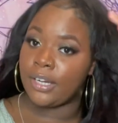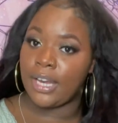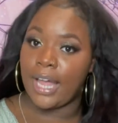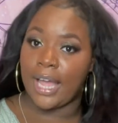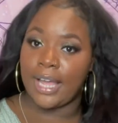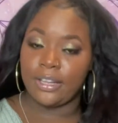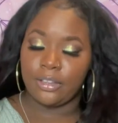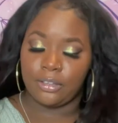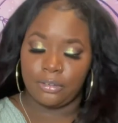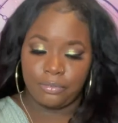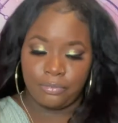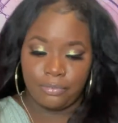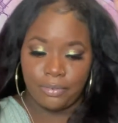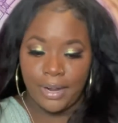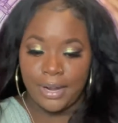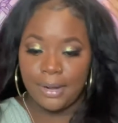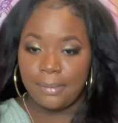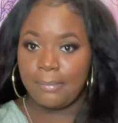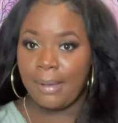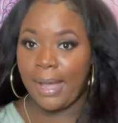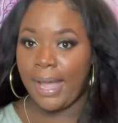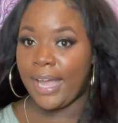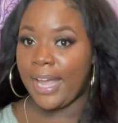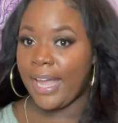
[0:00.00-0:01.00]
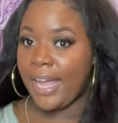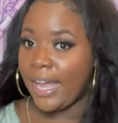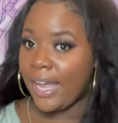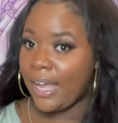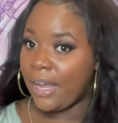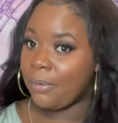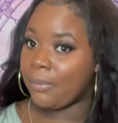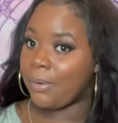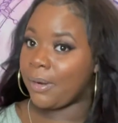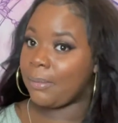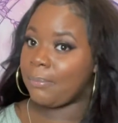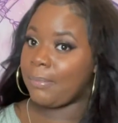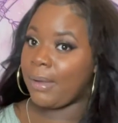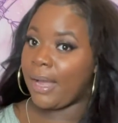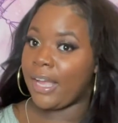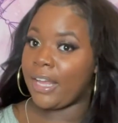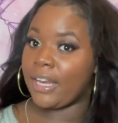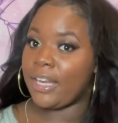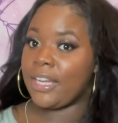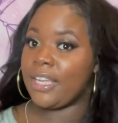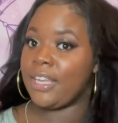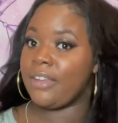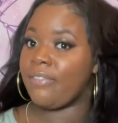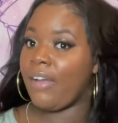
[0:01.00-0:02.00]
like, the front of my head where my
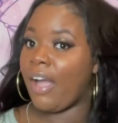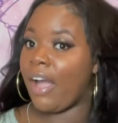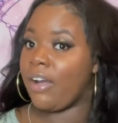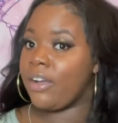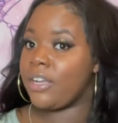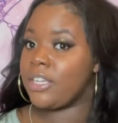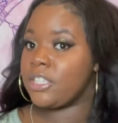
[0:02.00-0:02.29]
leave out